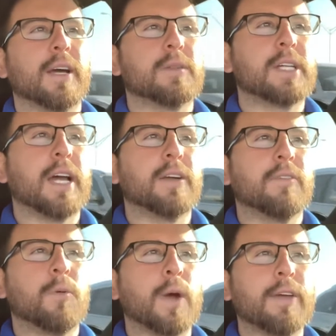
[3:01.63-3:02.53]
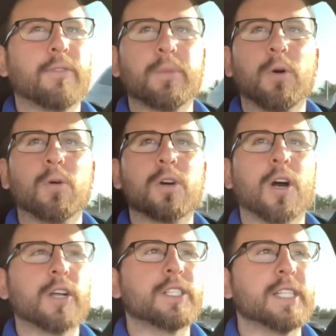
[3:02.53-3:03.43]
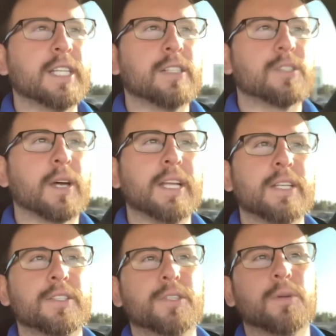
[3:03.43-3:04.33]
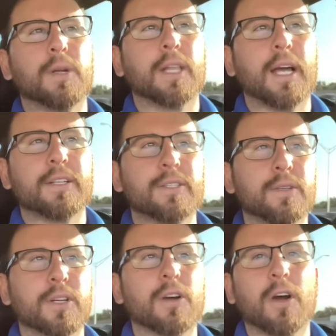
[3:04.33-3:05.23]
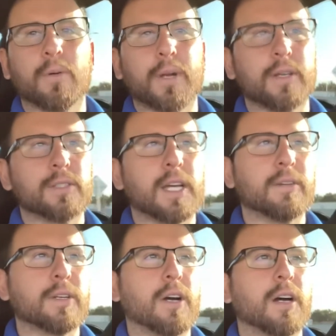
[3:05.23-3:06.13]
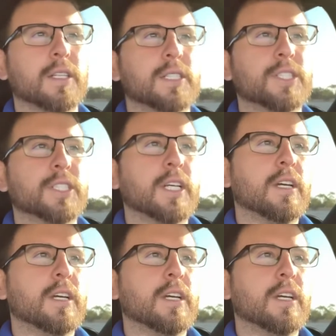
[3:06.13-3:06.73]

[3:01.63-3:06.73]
I was kind of away from the whole car scene, so I didn't do a lot to the car when I was out in college.